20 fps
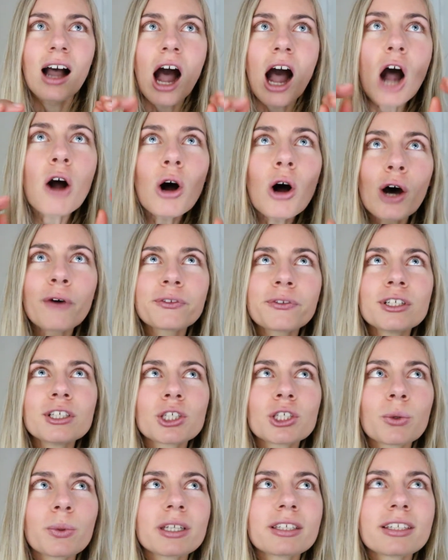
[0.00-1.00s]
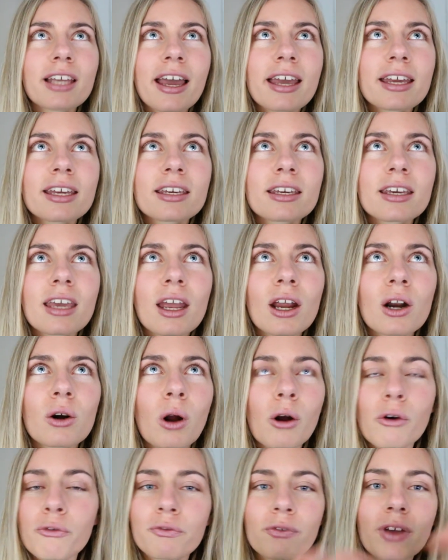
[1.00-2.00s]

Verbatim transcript: How often do we take care of